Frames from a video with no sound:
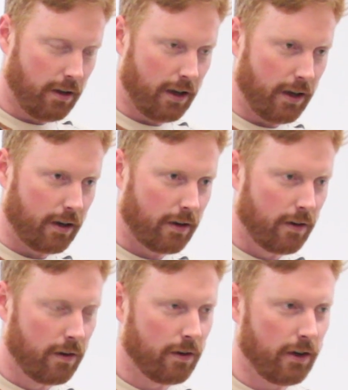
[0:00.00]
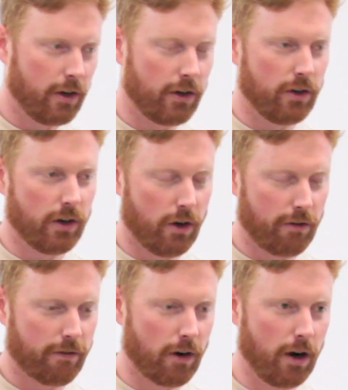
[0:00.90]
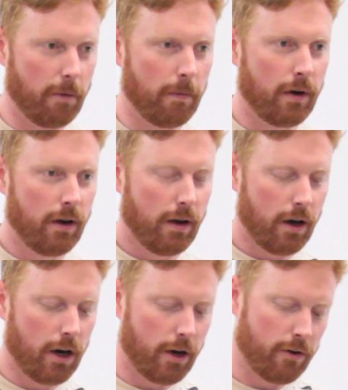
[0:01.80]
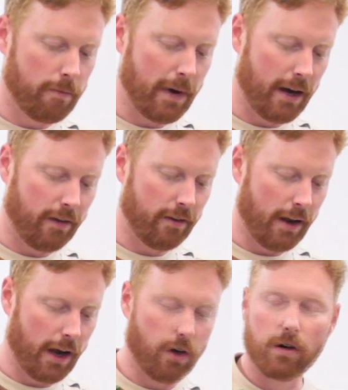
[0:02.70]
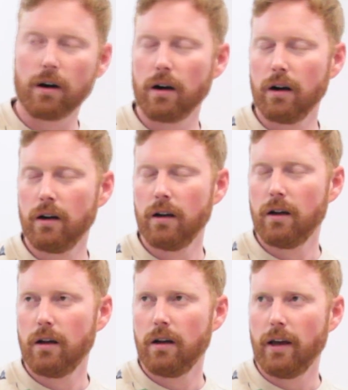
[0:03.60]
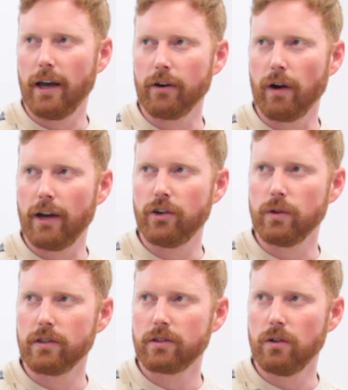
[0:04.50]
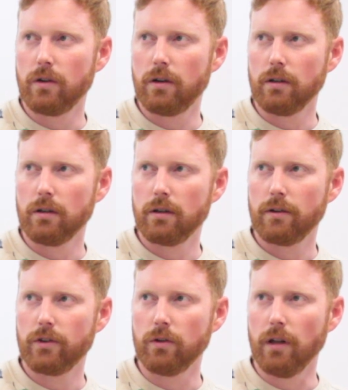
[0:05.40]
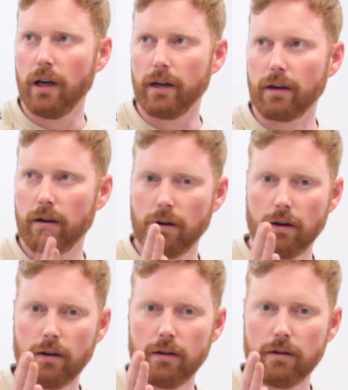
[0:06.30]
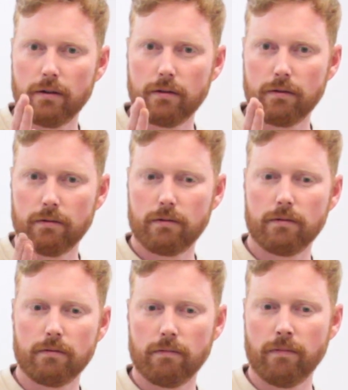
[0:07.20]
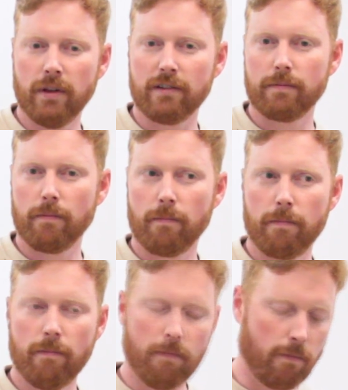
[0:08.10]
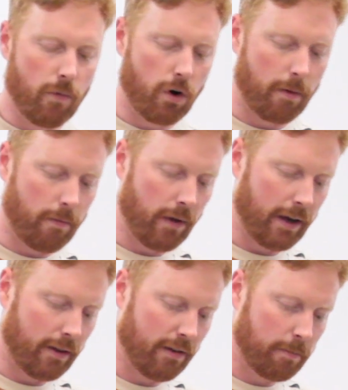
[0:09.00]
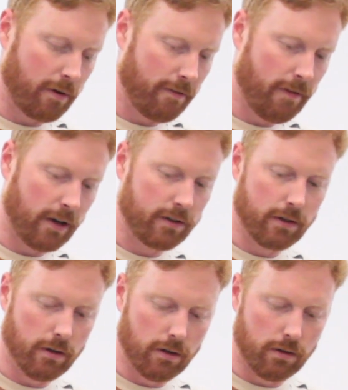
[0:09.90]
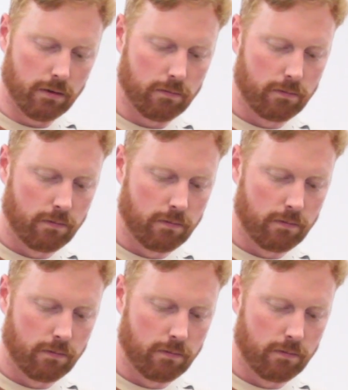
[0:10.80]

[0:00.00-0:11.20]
like, you know, you go from 100 miles an hour at graduate school to like this more like this professional